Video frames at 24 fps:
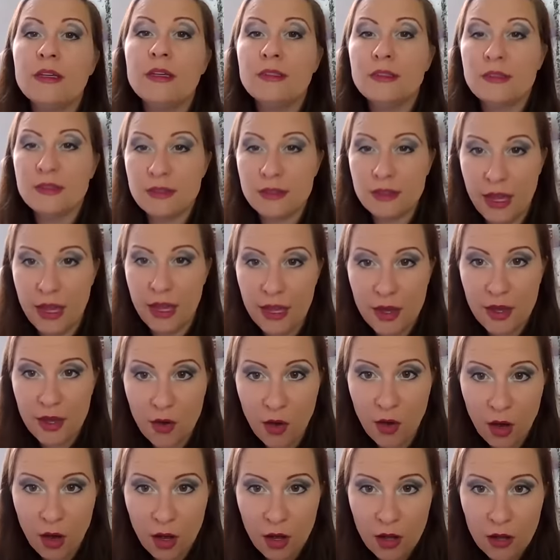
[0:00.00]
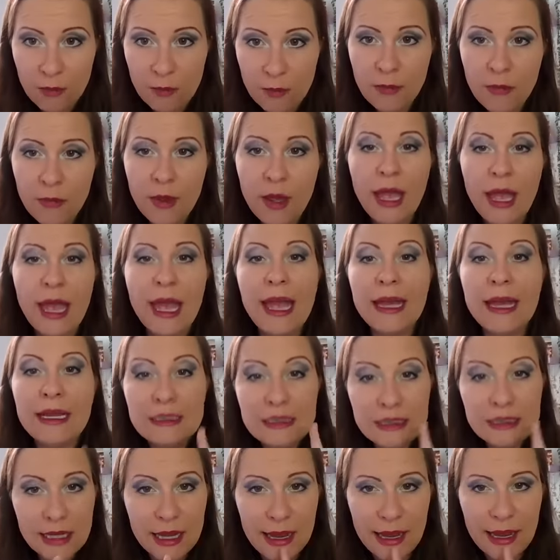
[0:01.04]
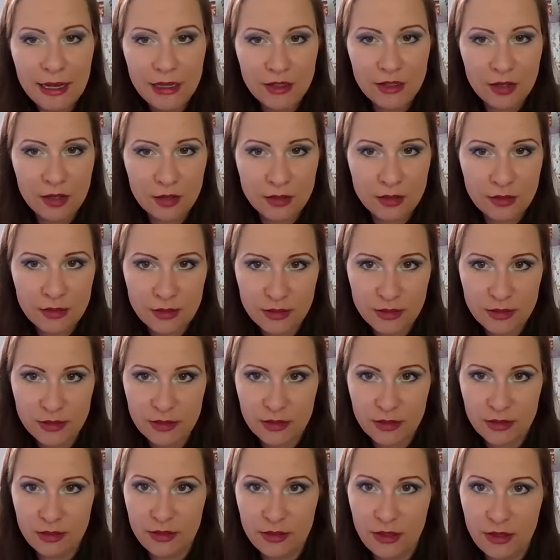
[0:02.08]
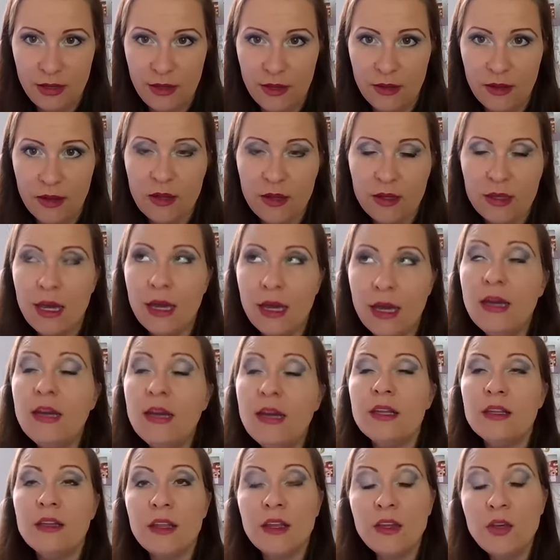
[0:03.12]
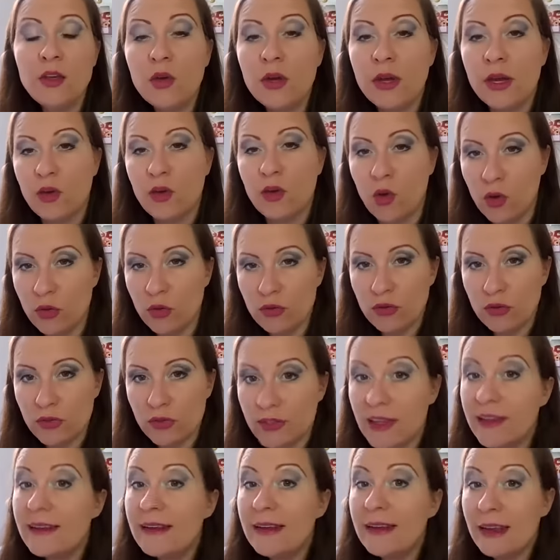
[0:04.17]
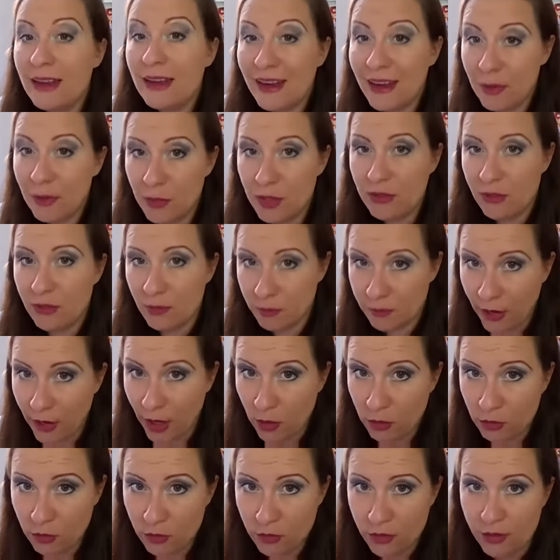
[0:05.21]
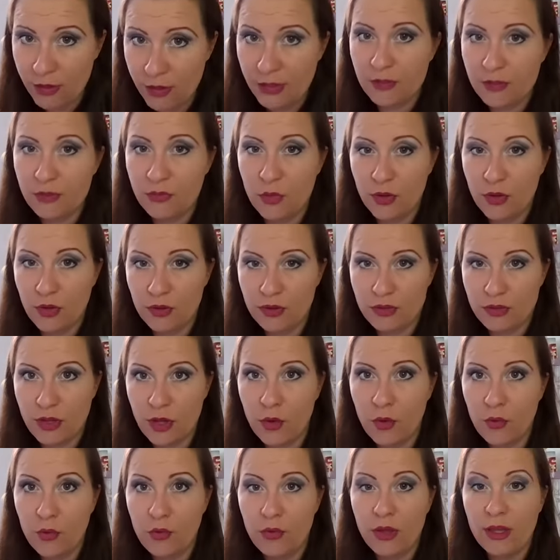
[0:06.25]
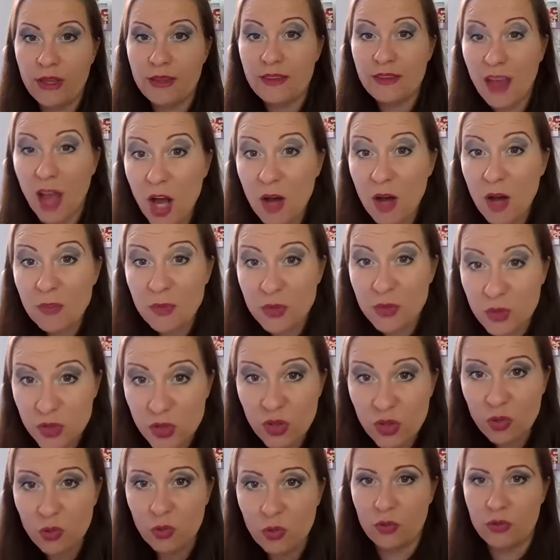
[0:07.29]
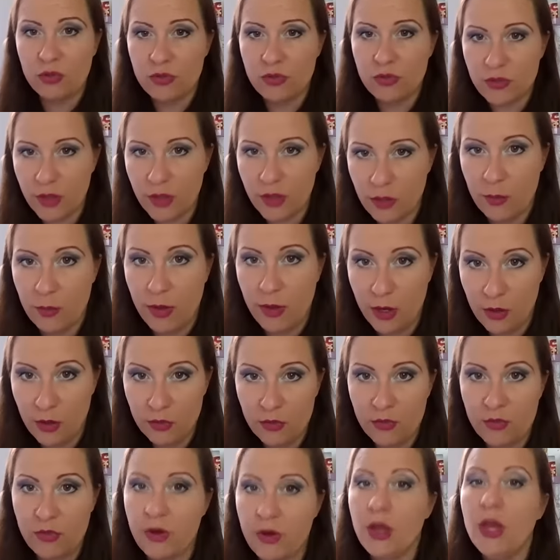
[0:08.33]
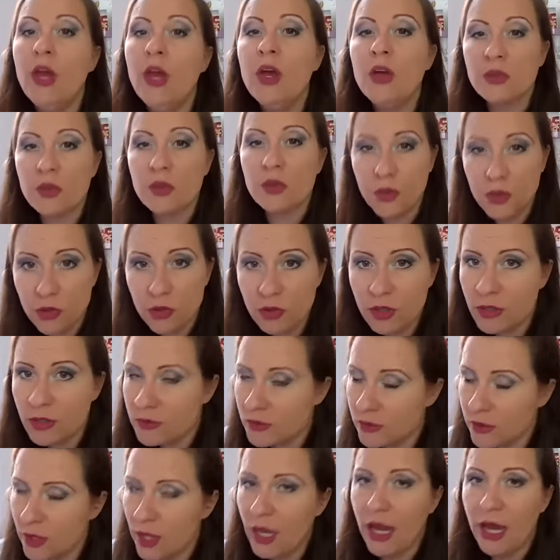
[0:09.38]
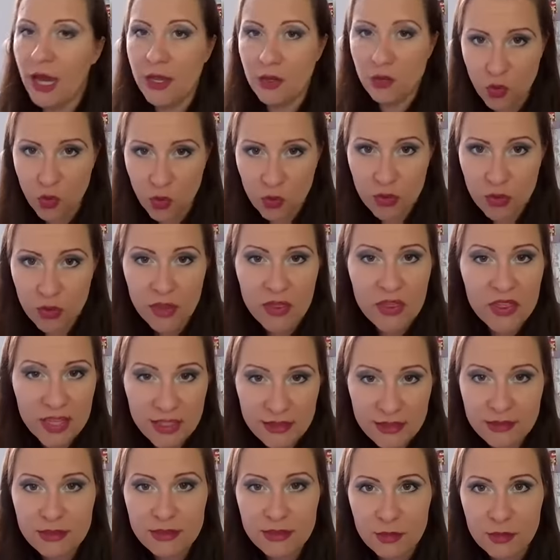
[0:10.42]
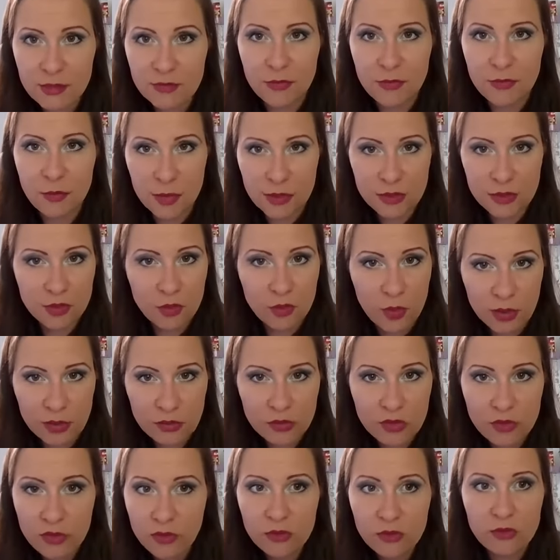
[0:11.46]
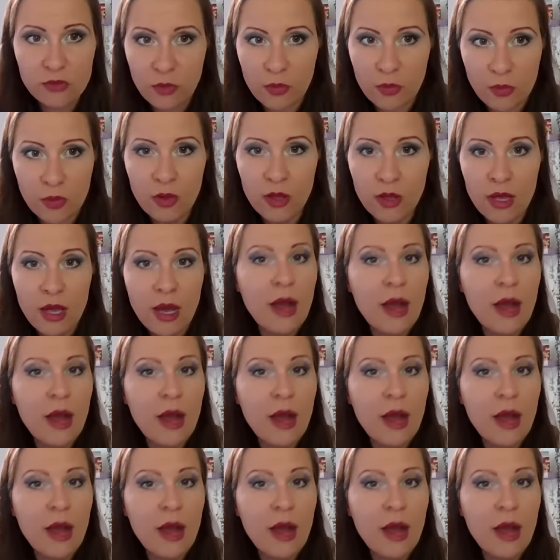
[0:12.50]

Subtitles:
stay calm, and act consistently. Yeah, and then you can also set limits and boundaries for yourself. It's up to you to set the boundary. So you can say, I know that this is a forbidden question, so